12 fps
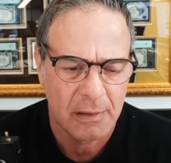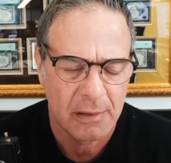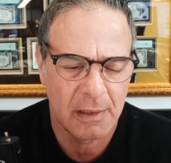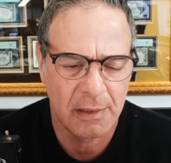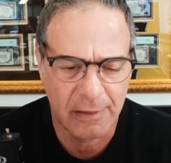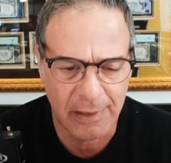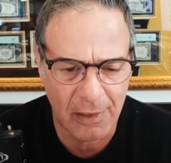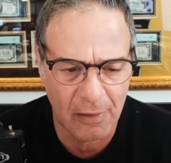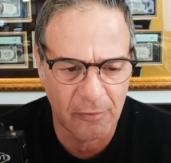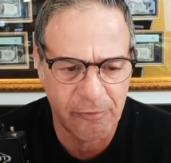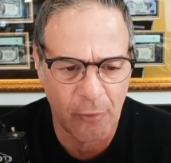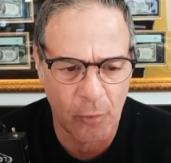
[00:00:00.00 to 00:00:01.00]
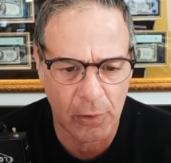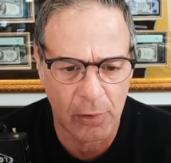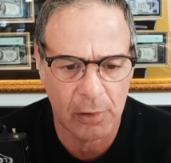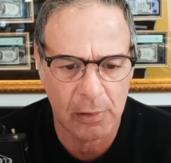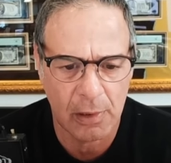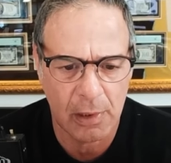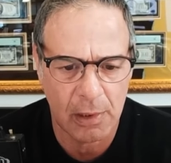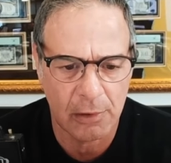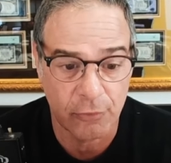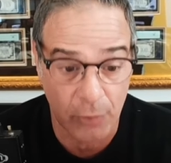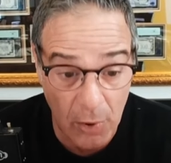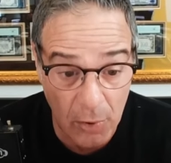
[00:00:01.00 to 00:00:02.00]
in a deal for uh,
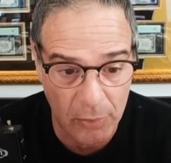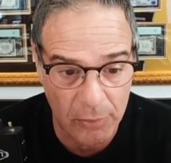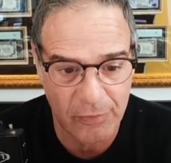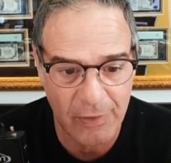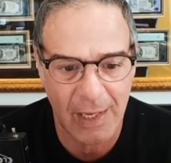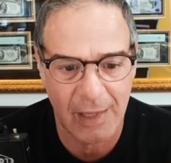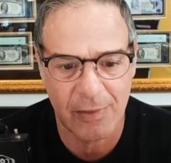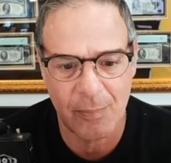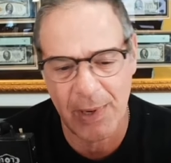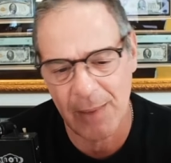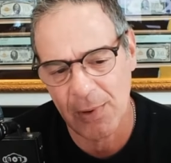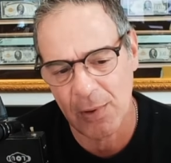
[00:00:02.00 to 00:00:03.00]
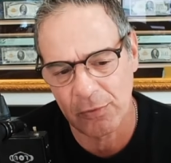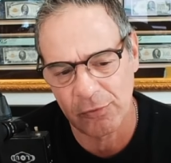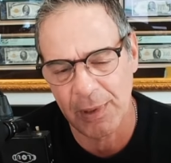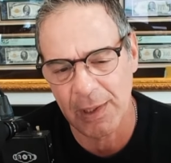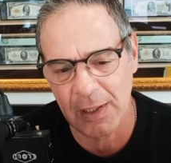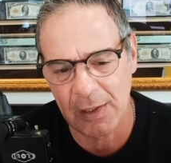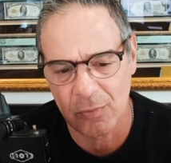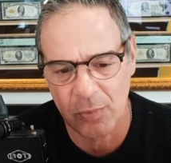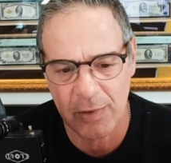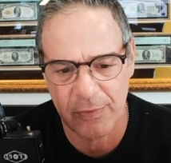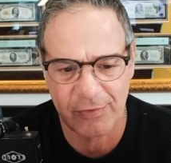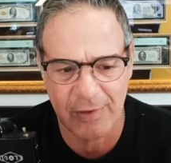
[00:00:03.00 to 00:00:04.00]
drones, and the payment was made
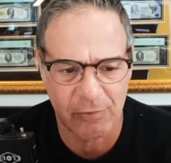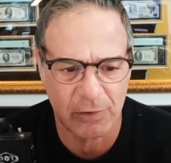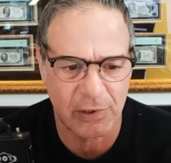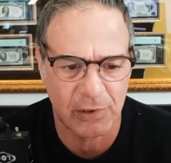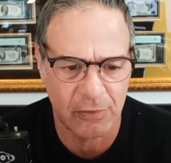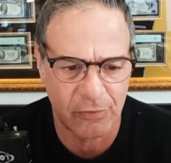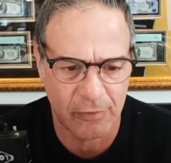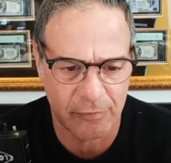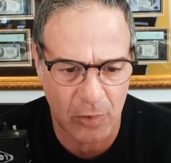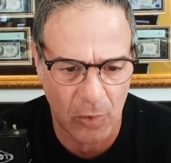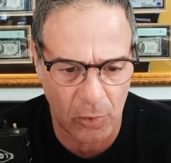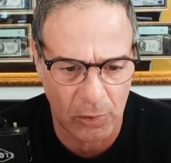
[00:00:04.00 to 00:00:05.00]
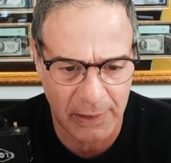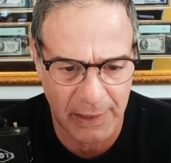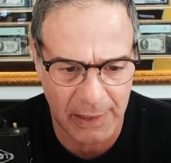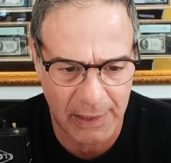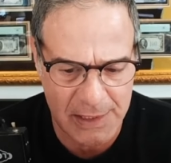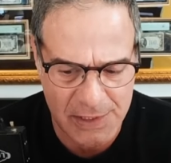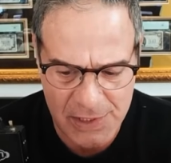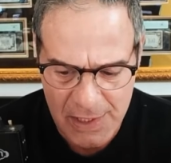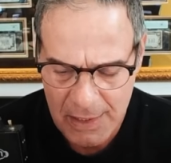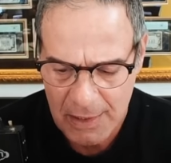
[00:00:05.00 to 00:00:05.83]
with several tons of gold ingots.